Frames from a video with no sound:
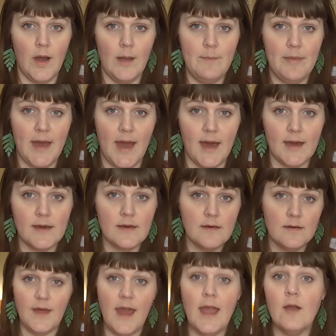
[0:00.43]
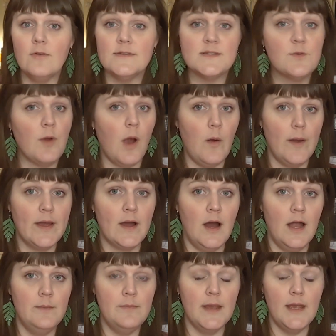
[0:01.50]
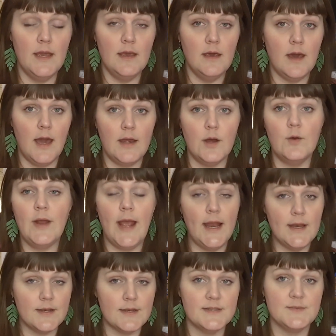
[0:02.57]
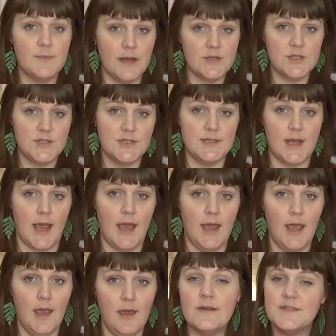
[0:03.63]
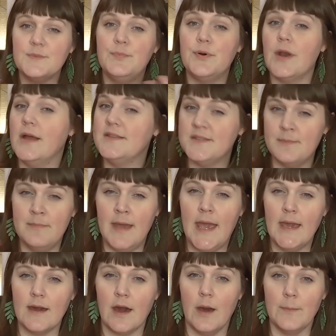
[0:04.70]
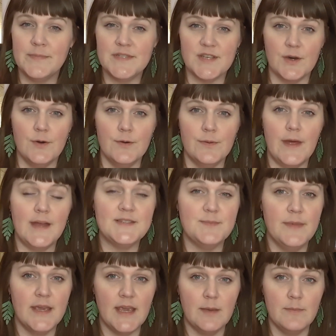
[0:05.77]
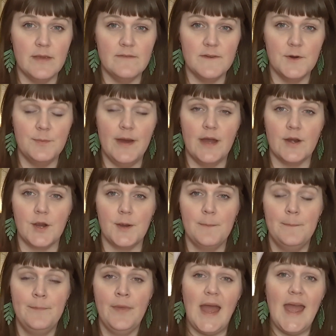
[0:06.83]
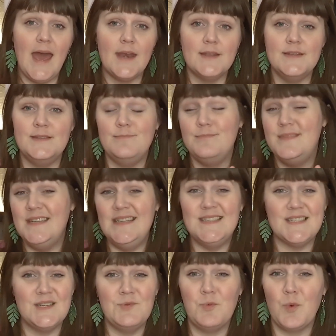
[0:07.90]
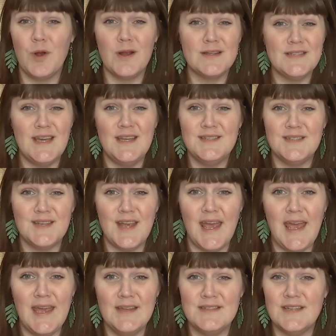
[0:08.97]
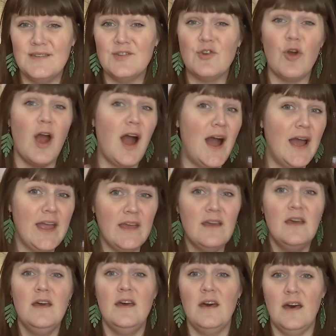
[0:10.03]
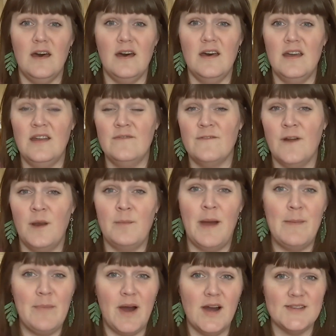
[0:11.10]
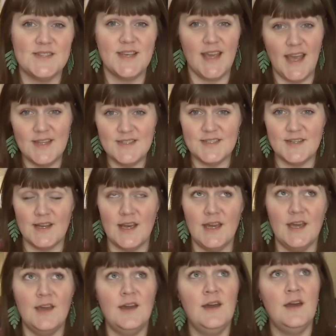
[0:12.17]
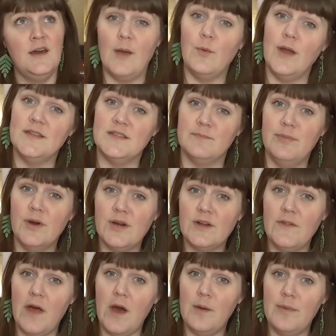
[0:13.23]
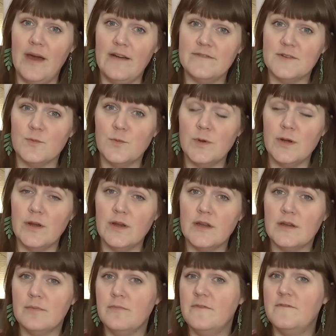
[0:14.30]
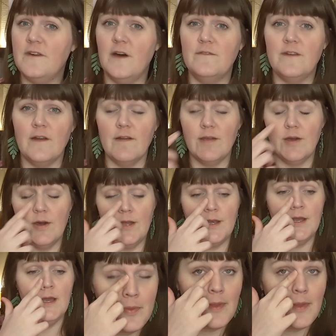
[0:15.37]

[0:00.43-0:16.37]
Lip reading: I'm back. The hair is growing on me. I don't hate it as much today. I also put on some makeup, so that's making me feel better. I had a decent work day today. Didn't cry in front of my boss again today. I went to book club after work. Felt very good.